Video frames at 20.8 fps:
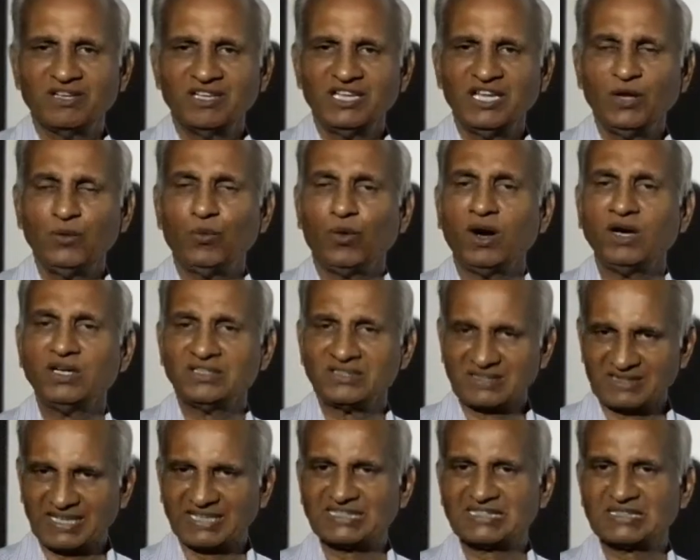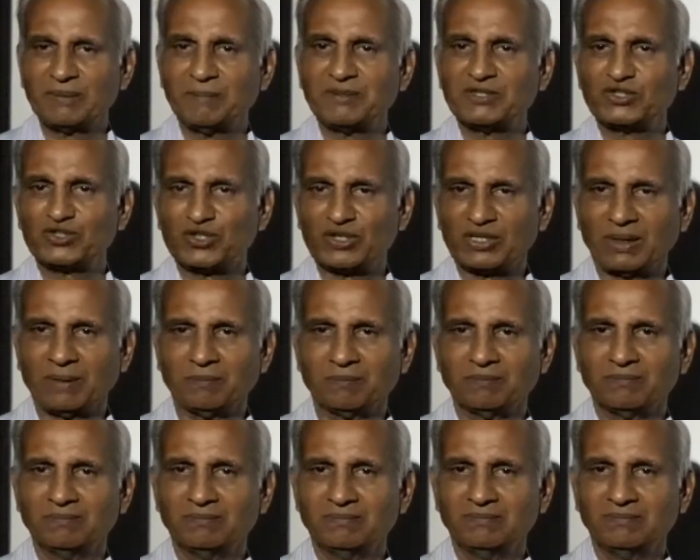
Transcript: He wants customers to come.